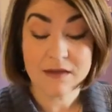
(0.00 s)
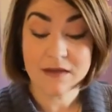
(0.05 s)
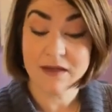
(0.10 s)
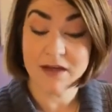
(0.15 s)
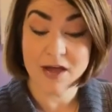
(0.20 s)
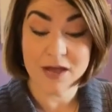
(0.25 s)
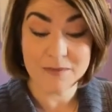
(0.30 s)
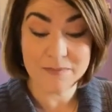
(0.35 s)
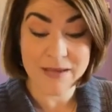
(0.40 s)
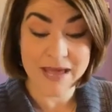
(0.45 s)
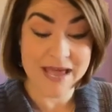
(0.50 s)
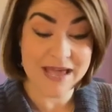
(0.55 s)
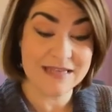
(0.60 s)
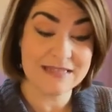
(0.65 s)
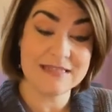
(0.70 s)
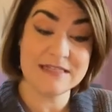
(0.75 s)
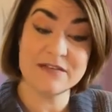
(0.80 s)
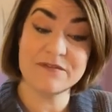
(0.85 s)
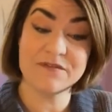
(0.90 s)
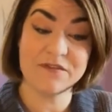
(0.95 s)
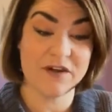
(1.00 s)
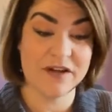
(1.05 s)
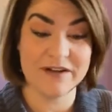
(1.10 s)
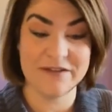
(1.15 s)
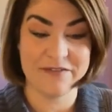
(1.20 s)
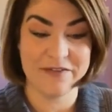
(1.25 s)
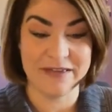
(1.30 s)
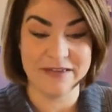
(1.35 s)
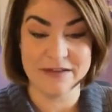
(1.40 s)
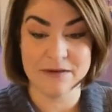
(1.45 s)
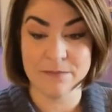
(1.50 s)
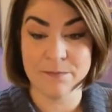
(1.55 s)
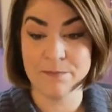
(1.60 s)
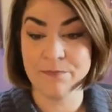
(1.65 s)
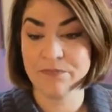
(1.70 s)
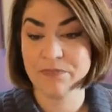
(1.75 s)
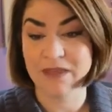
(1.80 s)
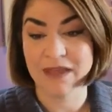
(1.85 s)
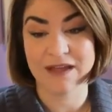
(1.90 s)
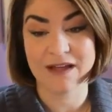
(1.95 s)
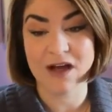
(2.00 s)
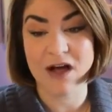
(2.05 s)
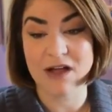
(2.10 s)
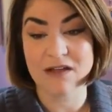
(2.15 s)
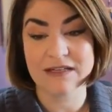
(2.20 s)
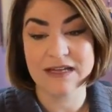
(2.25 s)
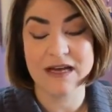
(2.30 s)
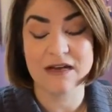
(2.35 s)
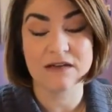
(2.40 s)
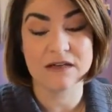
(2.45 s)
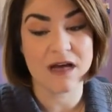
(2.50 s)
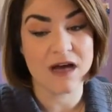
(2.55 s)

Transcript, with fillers: God passed in front of him and called out,